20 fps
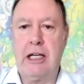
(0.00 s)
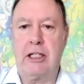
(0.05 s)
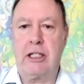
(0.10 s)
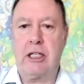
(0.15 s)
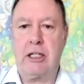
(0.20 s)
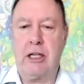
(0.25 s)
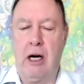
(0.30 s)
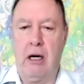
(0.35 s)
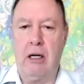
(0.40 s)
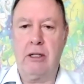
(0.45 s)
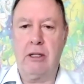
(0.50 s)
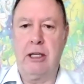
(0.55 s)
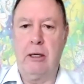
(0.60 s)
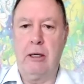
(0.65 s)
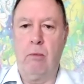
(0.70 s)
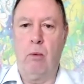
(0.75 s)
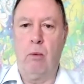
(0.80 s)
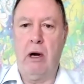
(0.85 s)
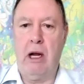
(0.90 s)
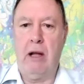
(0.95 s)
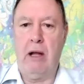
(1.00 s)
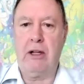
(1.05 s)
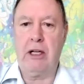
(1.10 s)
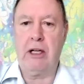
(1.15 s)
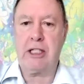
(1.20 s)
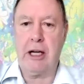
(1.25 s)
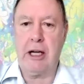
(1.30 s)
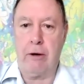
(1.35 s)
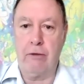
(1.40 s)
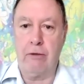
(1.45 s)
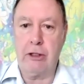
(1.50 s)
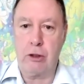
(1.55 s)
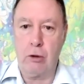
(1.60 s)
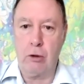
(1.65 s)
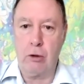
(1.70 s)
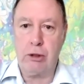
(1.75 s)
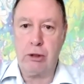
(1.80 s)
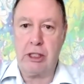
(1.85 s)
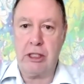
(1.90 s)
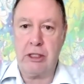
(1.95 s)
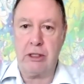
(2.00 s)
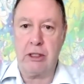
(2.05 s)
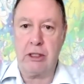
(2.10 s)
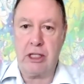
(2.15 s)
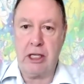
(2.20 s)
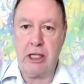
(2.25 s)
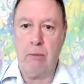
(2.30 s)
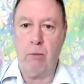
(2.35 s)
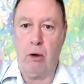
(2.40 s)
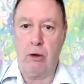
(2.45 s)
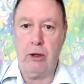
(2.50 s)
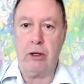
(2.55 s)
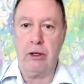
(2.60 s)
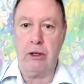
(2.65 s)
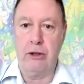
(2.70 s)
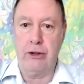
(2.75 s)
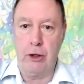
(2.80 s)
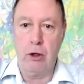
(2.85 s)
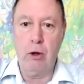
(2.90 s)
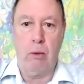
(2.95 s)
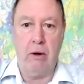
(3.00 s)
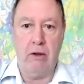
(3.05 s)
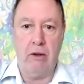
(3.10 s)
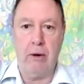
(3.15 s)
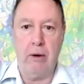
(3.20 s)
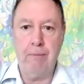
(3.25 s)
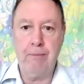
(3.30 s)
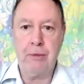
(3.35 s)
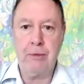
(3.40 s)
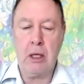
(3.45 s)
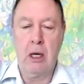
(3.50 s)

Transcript: starting with a set of resources and seeing what you can do with them,